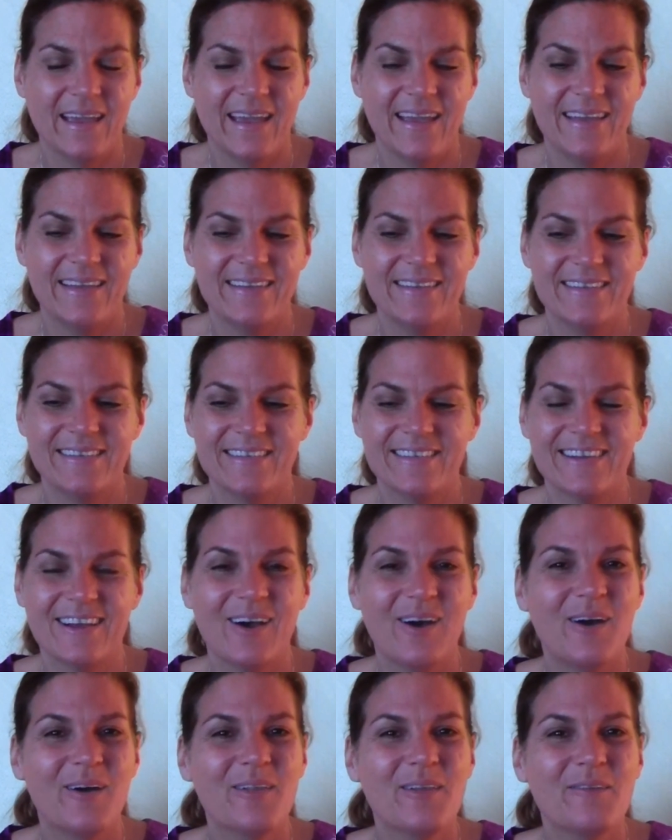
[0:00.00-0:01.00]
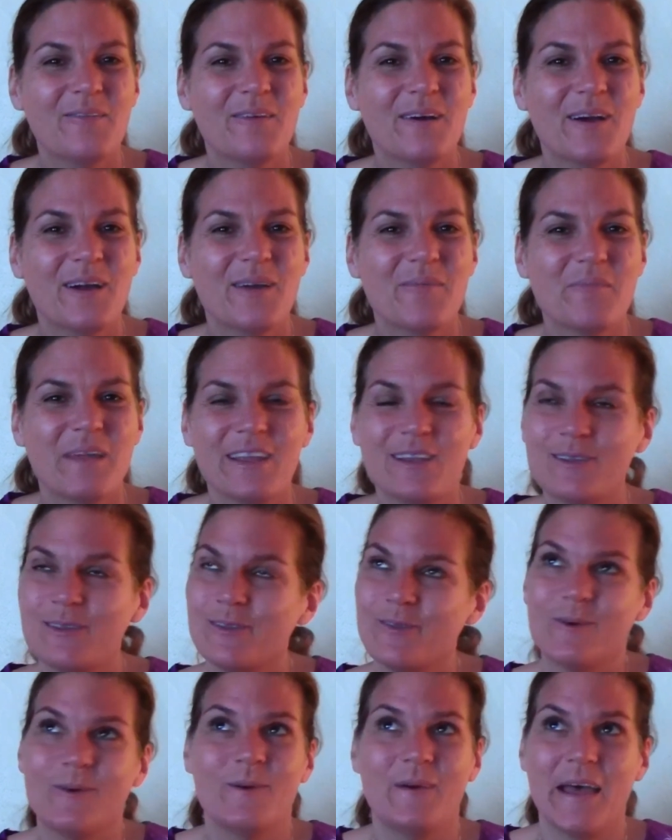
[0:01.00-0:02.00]
and all of our
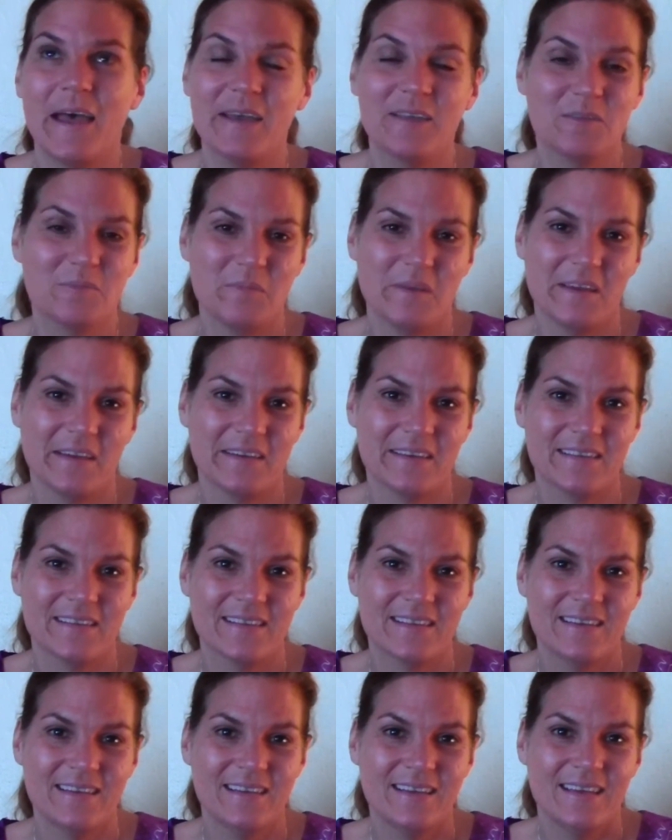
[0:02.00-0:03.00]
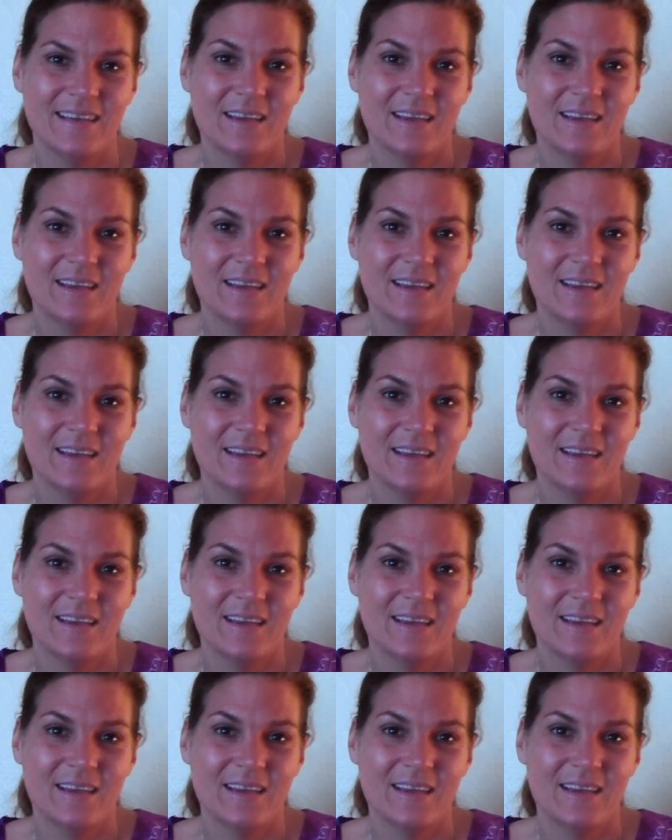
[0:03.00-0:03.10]
meta-soul aspects.